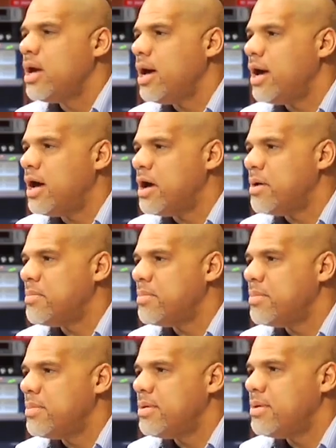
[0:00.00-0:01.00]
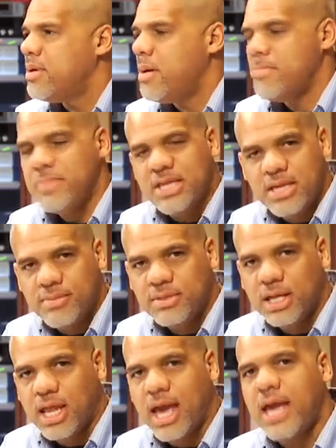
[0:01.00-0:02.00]
a medium
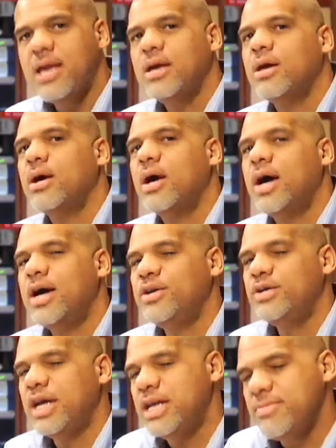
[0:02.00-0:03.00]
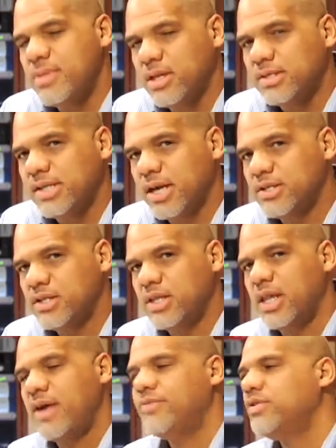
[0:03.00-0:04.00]
delay, 180 milliseconds on the
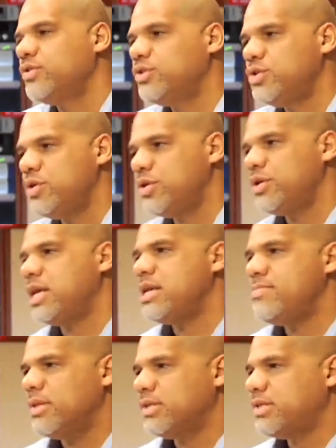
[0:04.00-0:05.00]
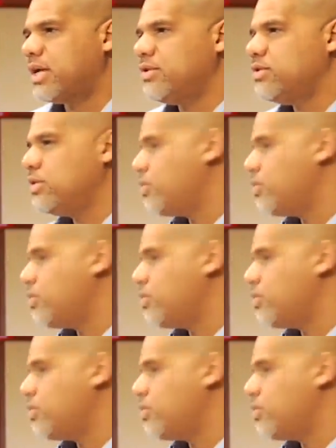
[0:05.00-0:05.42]
left, 280 milliseconds on the